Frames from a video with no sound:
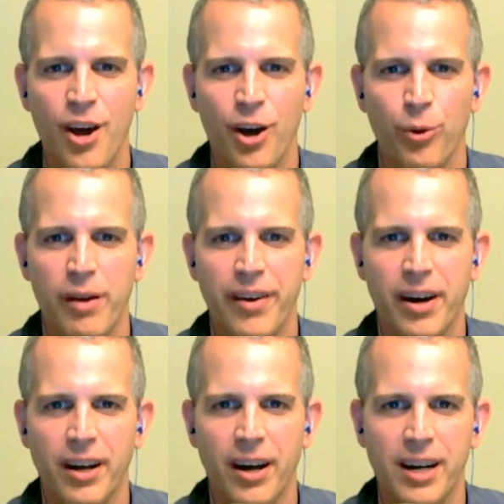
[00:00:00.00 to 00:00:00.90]
we have
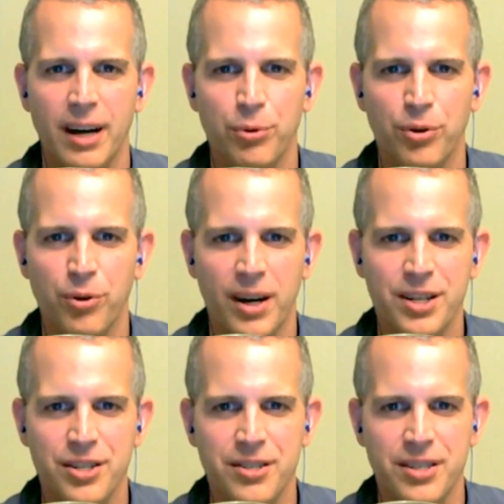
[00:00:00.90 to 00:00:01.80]
a couple of
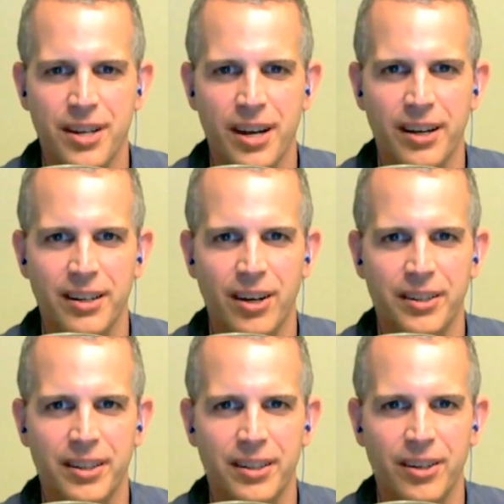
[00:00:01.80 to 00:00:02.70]
questions
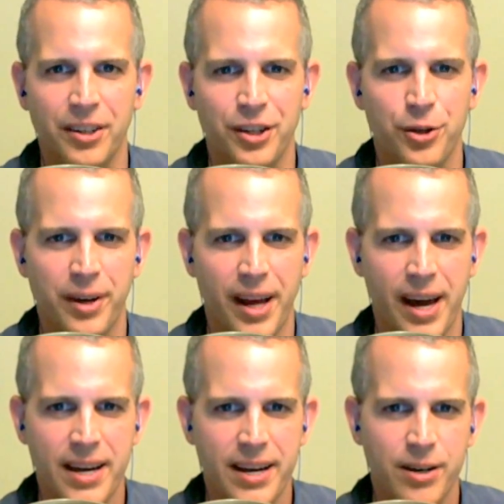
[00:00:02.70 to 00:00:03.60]
on the
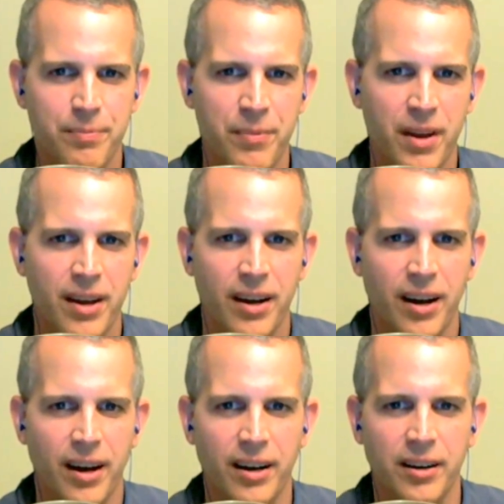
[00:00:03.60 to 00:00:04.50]
Q&A here.
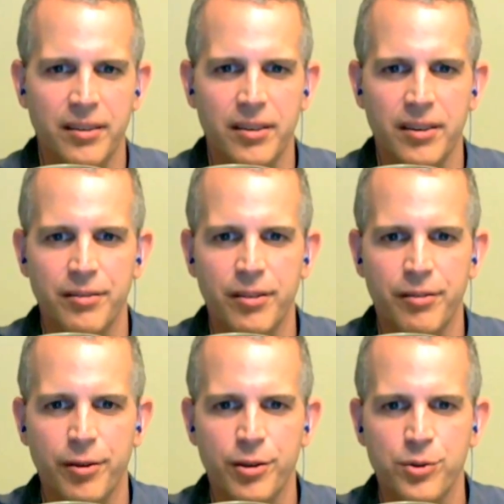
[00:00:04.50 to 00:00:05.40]
The
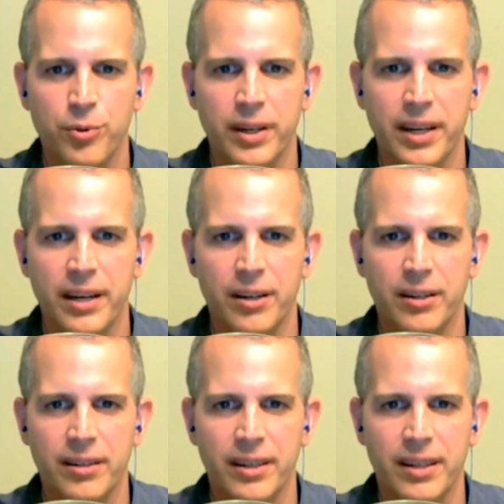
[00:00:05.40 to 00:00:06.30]
first one
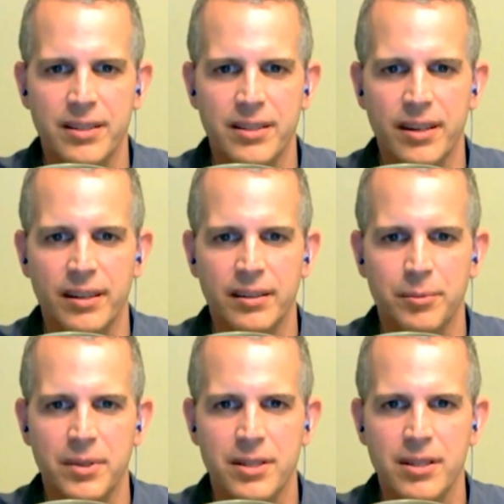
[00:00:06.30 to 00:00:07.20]
here is, let
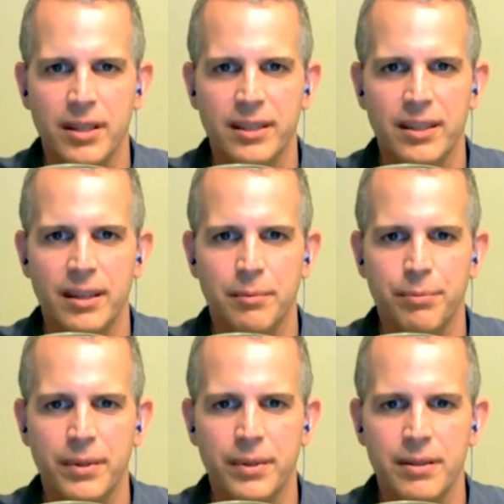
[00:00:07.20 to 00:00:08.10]
me select it up.
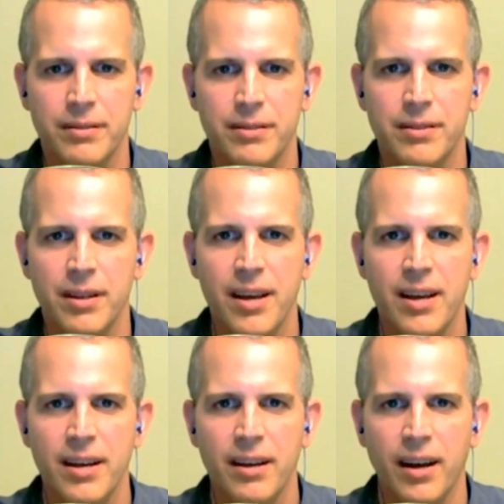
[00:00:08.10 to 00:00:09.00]
It
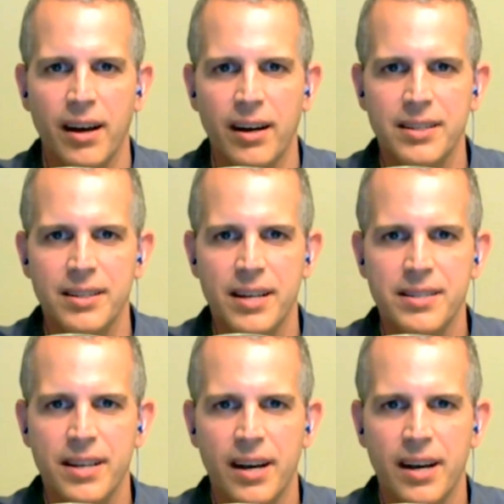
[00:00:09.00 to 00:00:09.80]
says,